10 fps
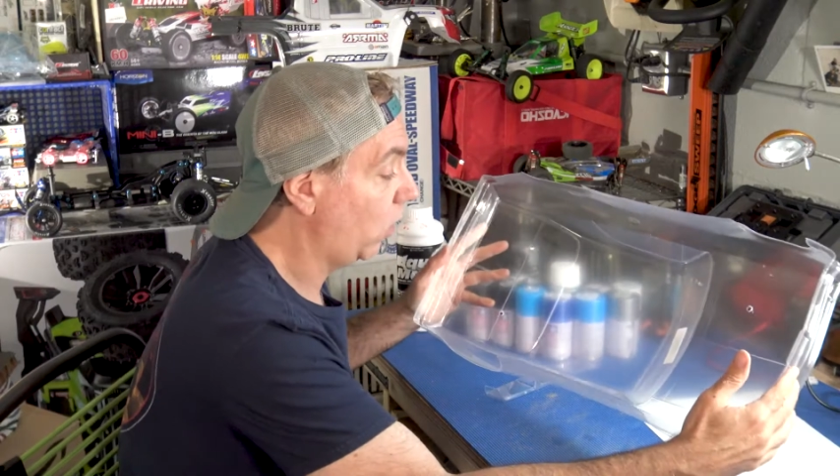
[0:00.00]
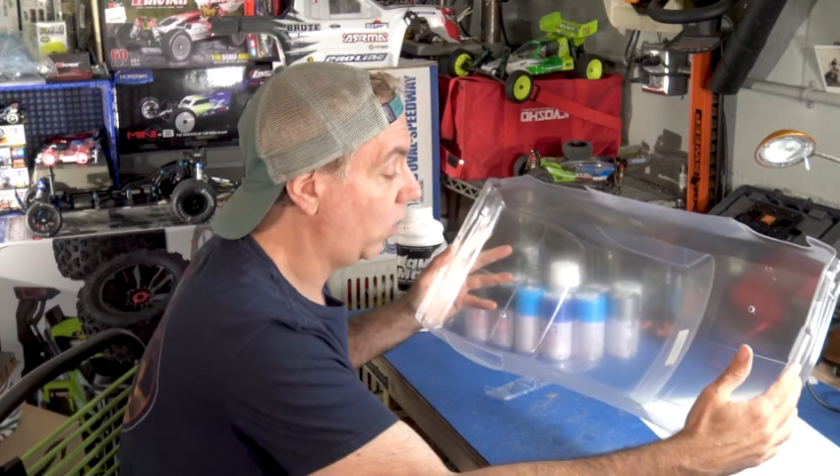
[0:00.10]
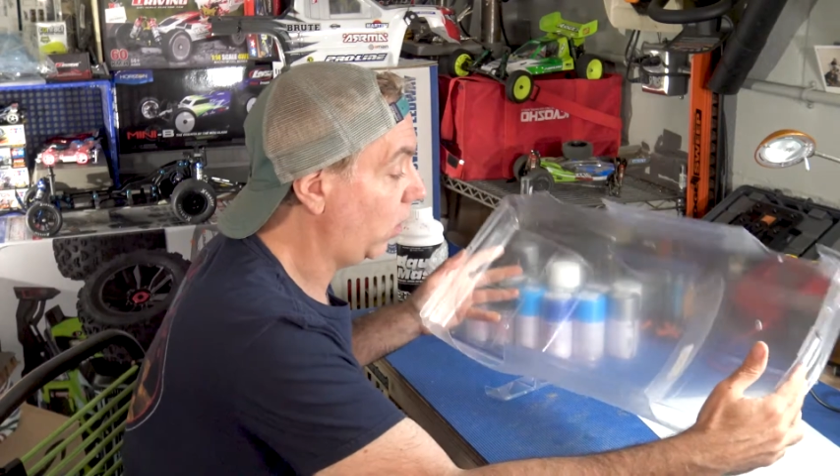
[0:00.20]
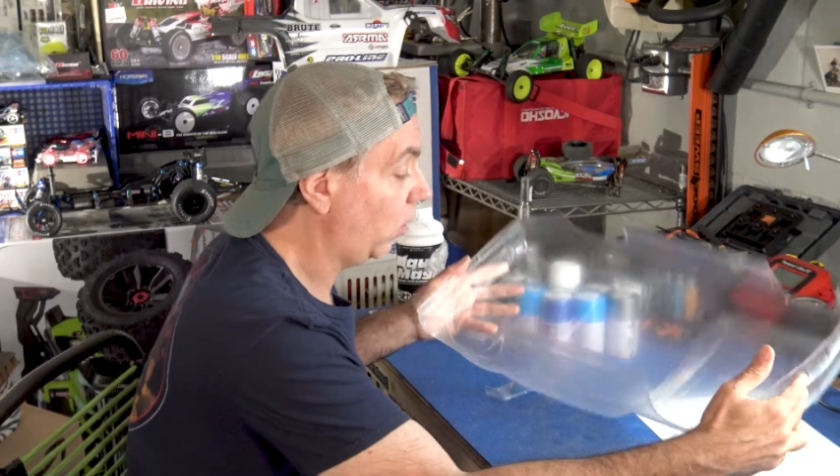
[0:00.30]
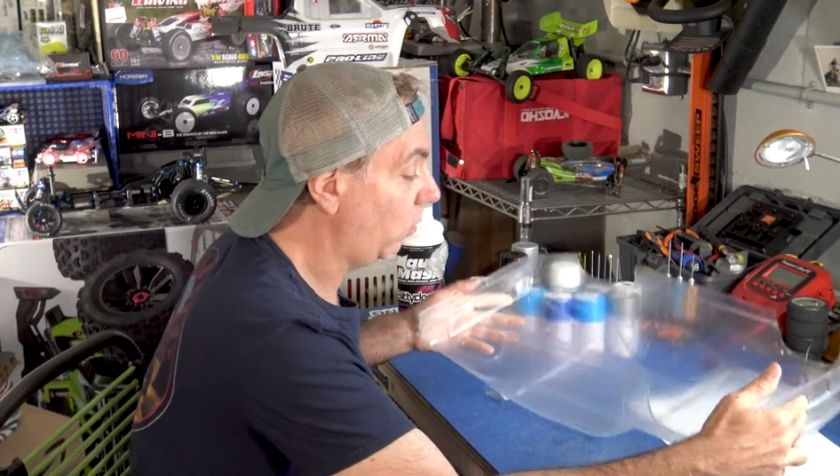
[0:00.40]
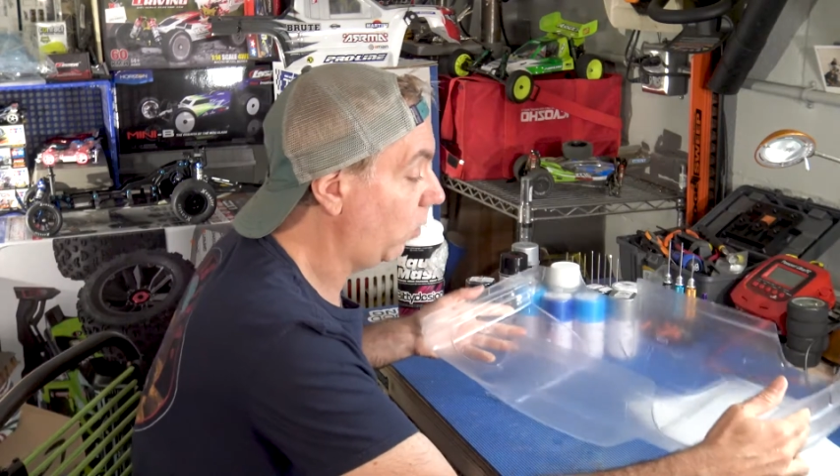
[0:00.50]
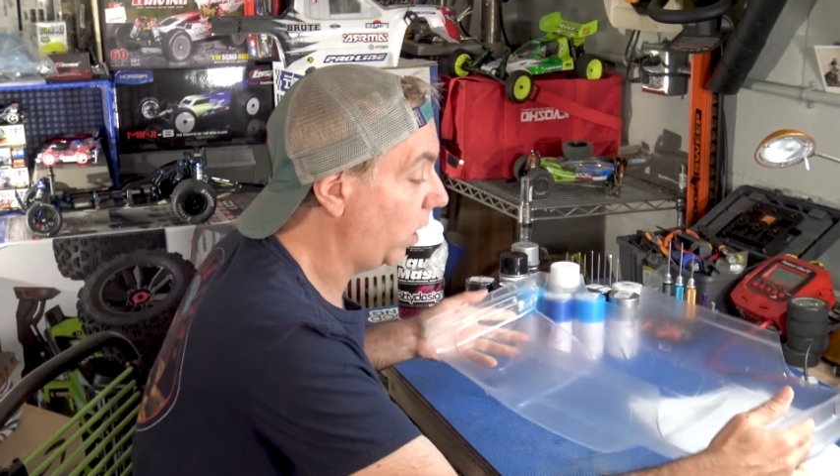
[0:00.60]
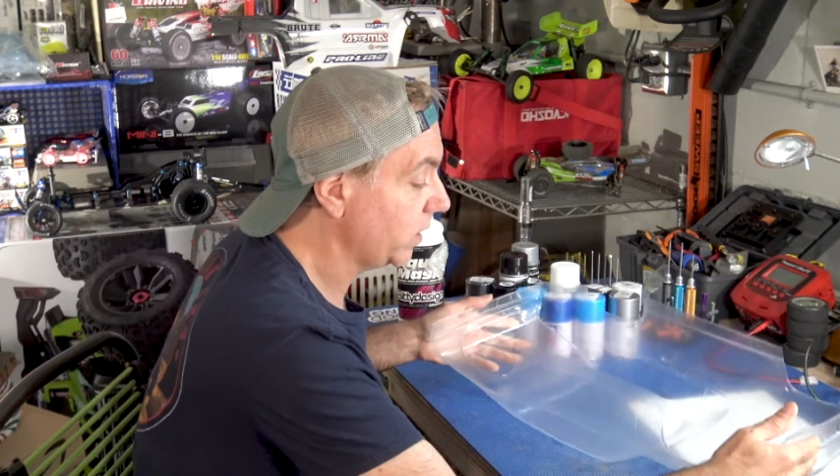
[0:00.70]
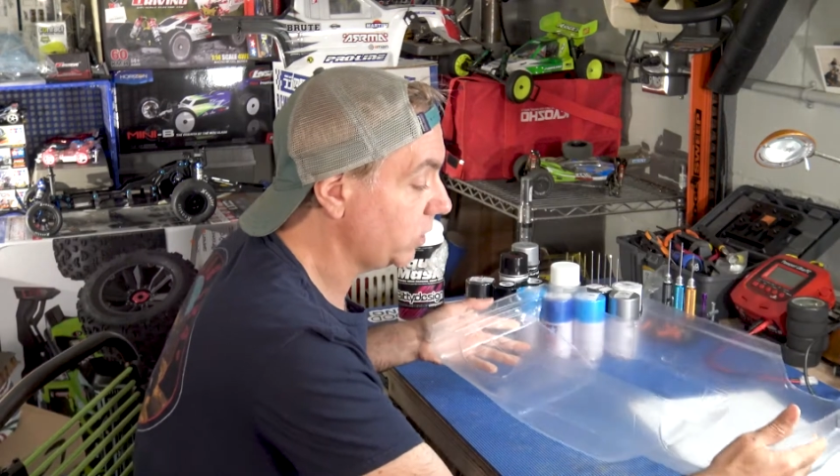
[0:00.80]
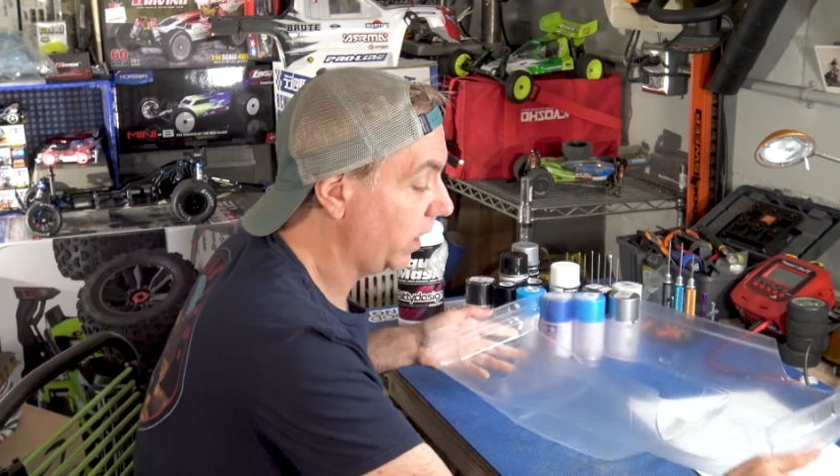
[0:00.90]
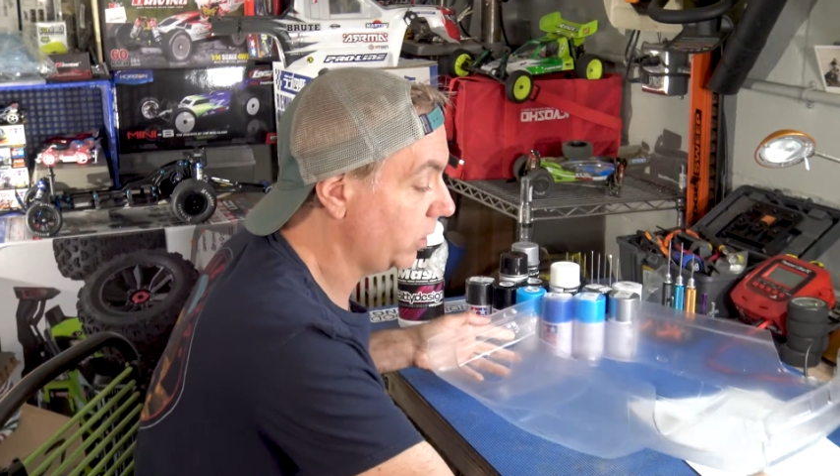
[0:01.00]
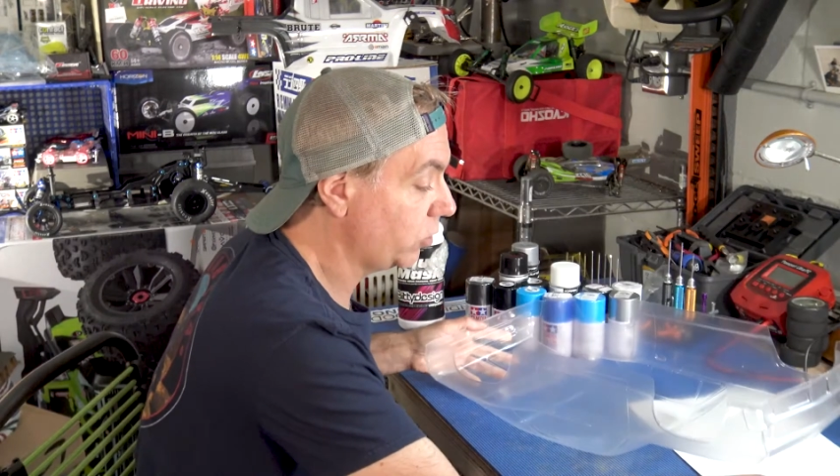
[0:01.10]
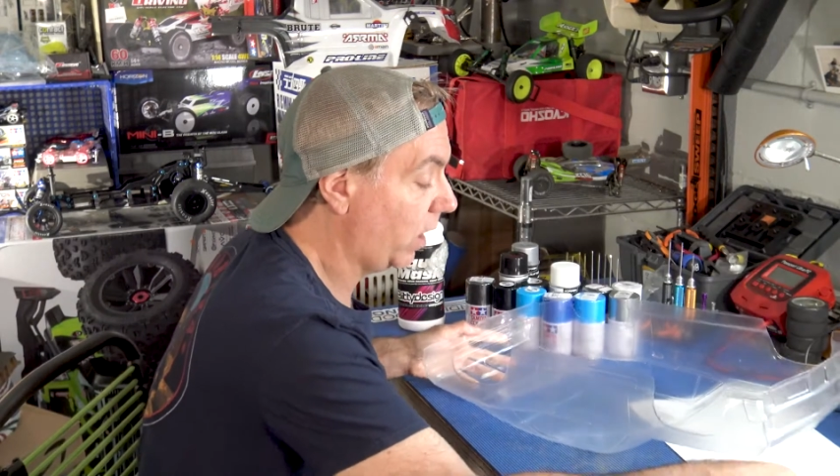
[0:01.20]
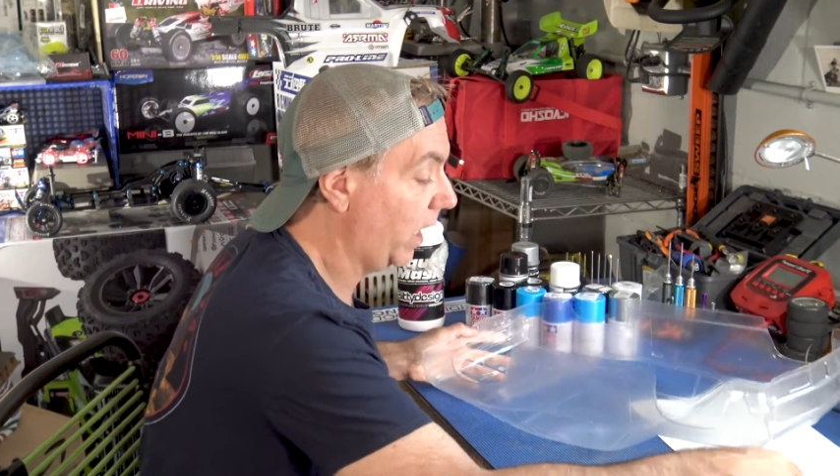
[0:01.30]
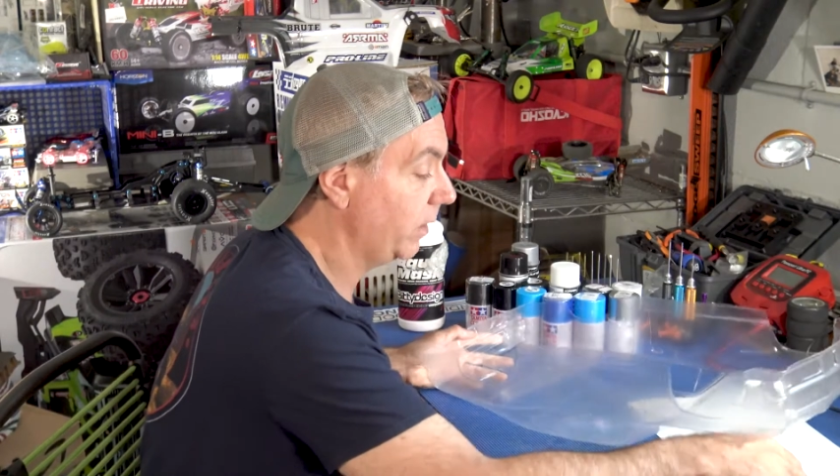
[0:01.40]
all washed and
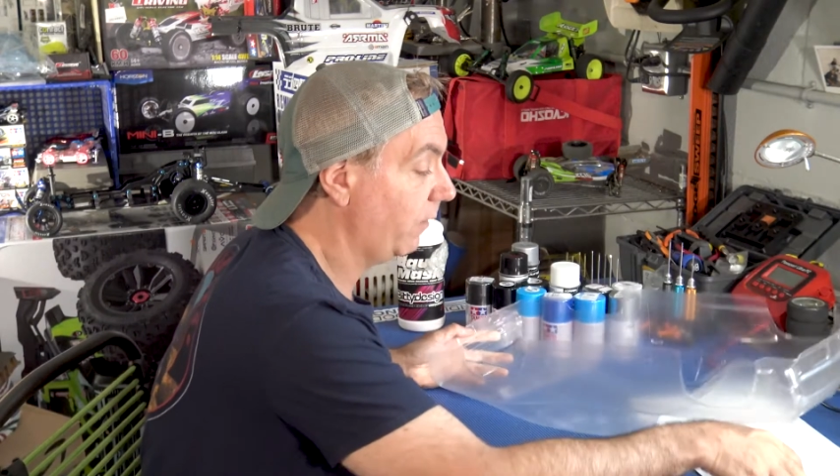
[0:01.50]
dried,